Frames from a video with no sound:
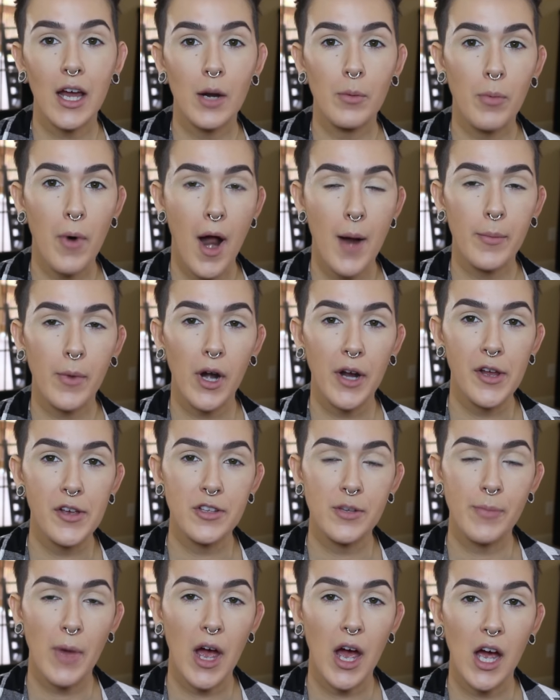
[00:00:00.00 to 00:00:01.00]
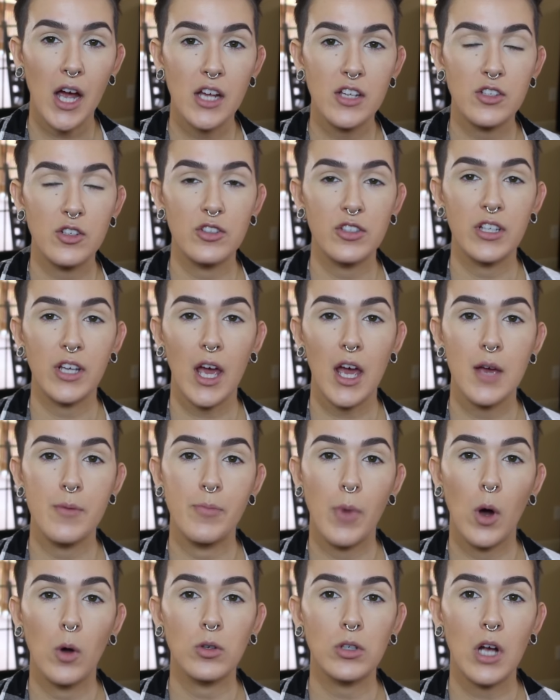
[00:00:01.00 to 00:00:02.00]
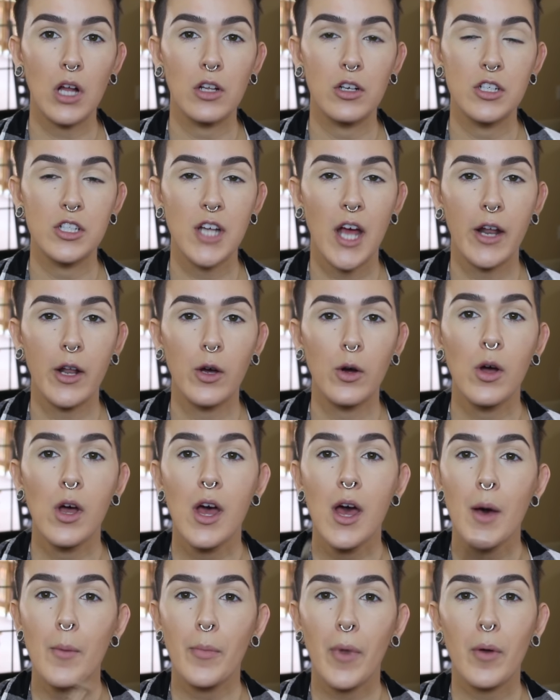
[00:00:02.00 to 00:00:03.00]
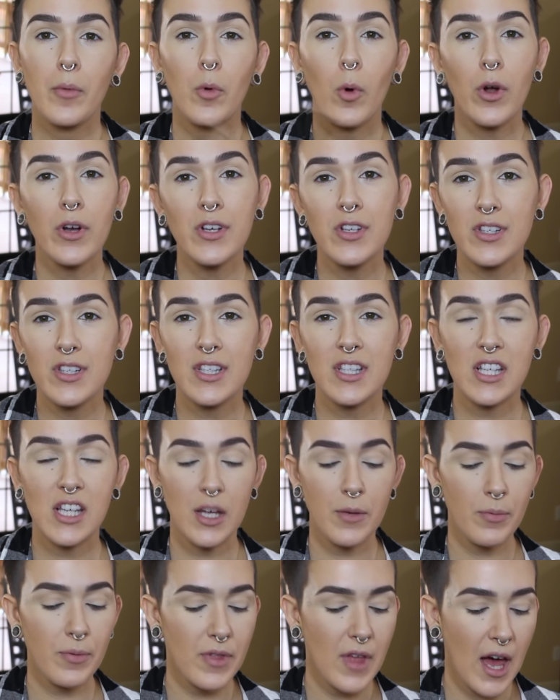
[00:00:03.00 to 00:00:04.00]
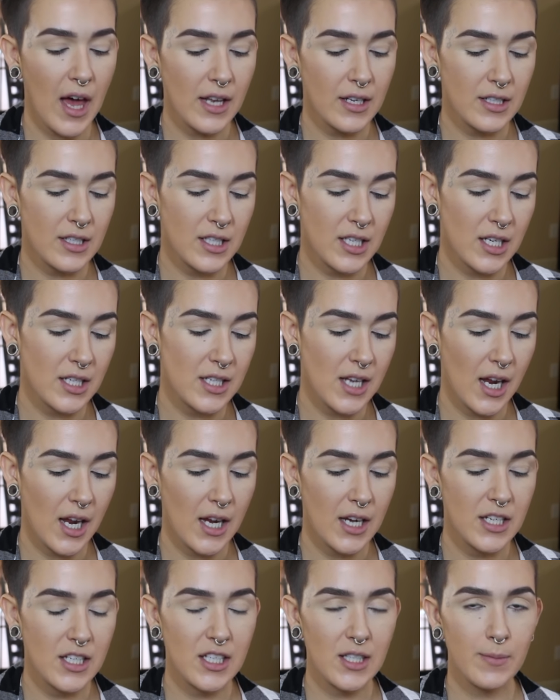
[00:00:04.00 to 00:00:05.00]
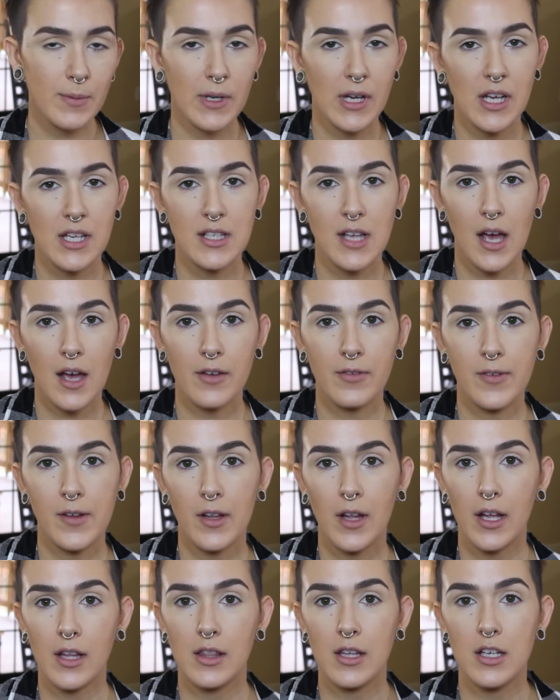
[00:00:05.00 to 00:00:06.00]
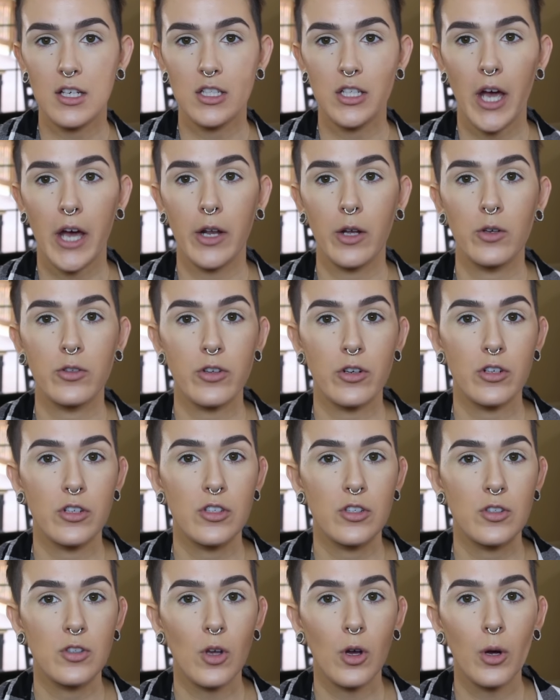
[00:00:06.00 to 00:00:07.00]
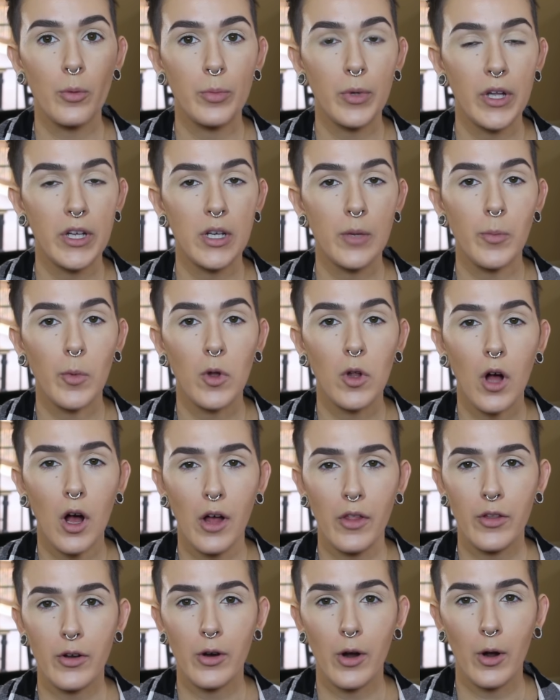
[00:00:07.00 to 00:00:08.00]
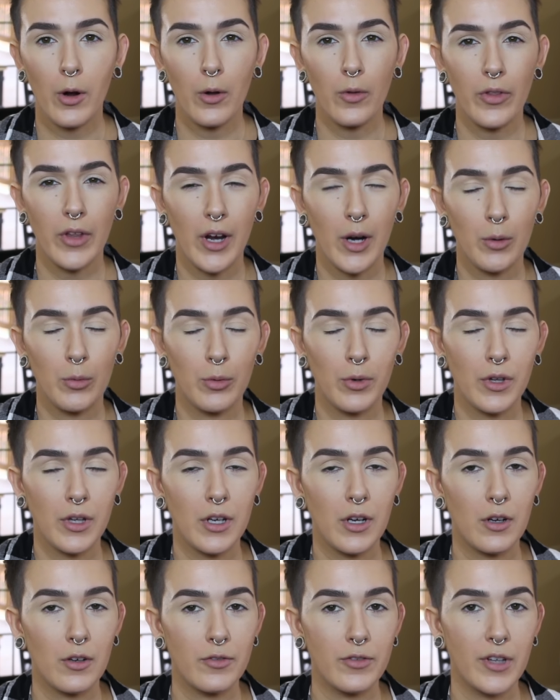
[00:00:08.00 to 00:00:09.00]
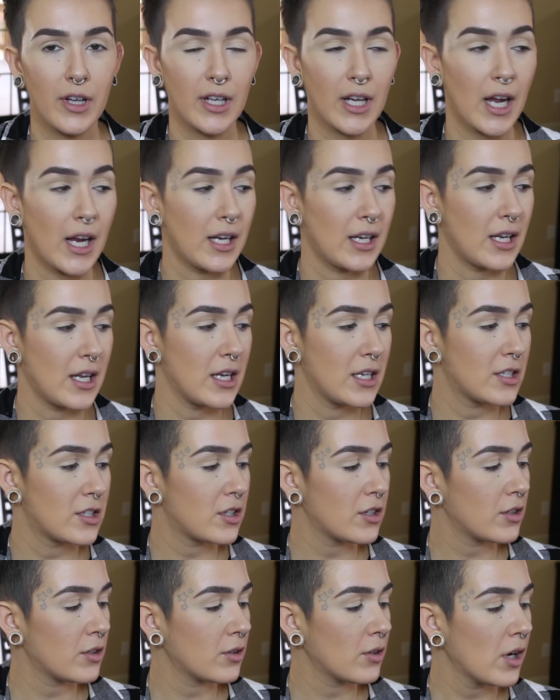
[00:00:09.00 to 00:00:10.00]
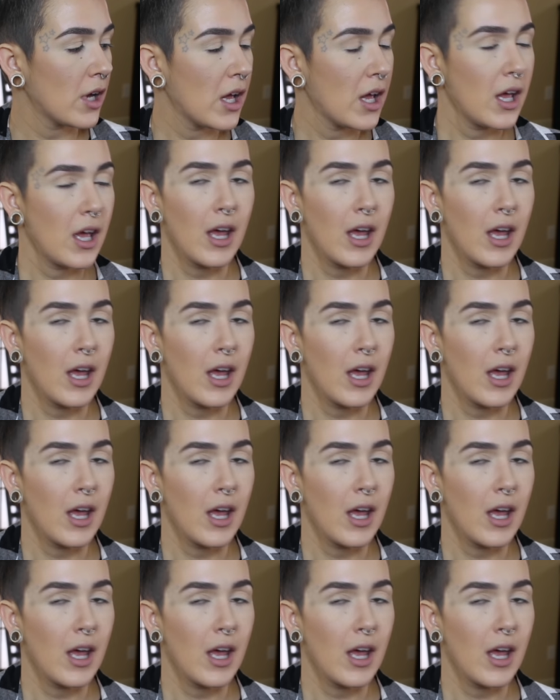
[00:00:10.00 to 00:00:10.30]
kind of primer I use on my eyes using a bone colored shadow, but I'm going to skip that today just because I feel like these shadows are so blendable on their own that I really don't feel like I need to.